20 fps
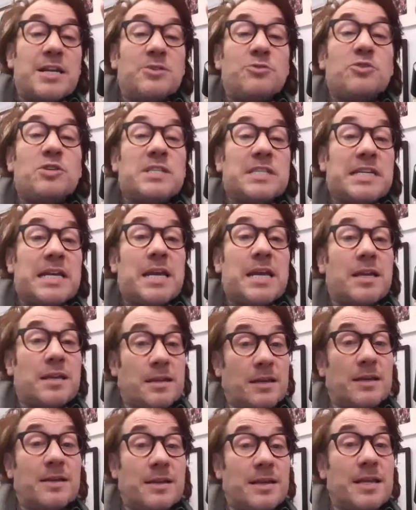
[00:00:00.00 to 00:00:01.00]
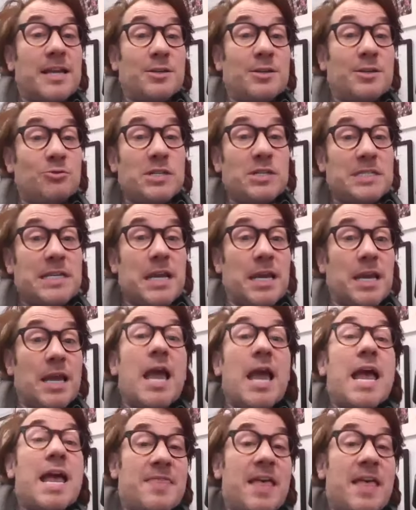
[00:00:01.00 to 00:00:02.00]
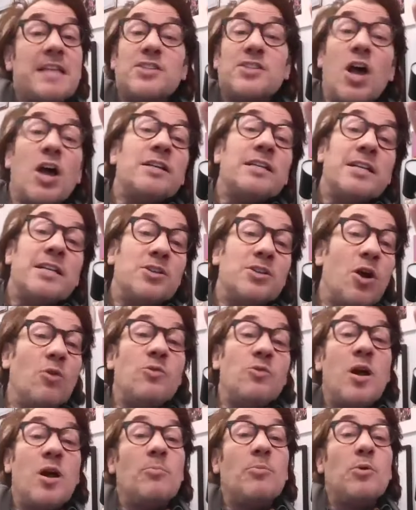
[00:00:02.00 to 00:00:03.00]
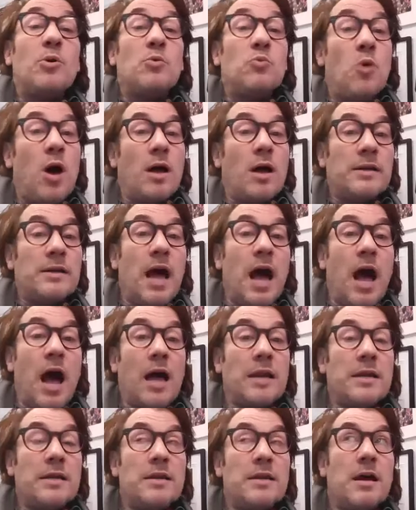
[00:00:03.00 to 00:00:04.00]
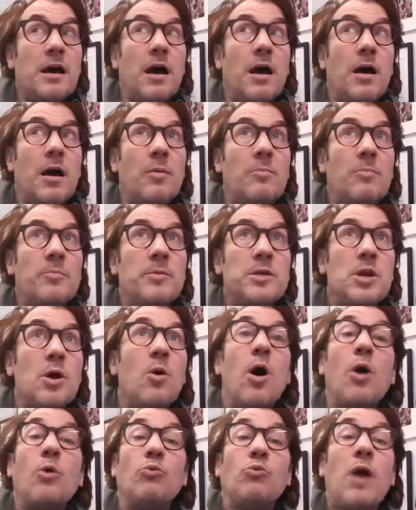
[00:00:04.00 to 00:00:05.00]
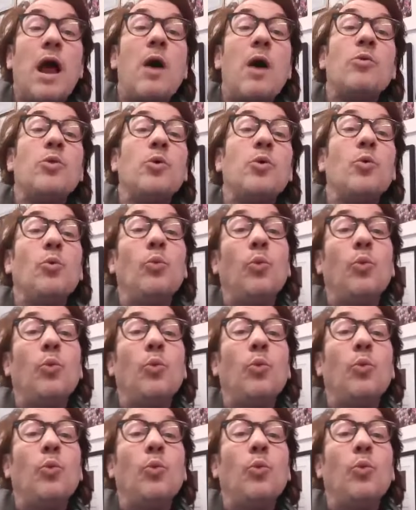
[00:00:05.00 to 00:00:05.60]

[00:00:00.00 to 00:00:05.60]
Interesting, interesting. And that song did go number one on, around the